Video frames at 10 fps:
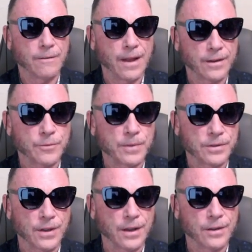expose
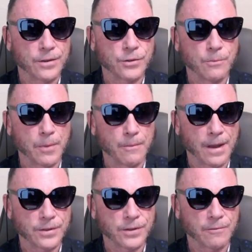of the
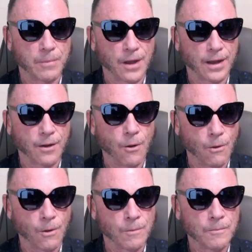supermassive black
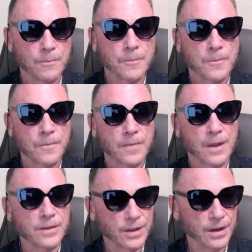hole,
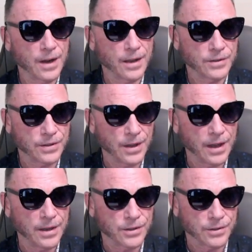is that it has
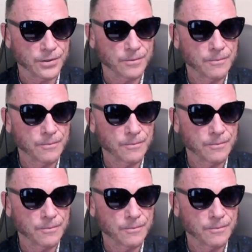stages.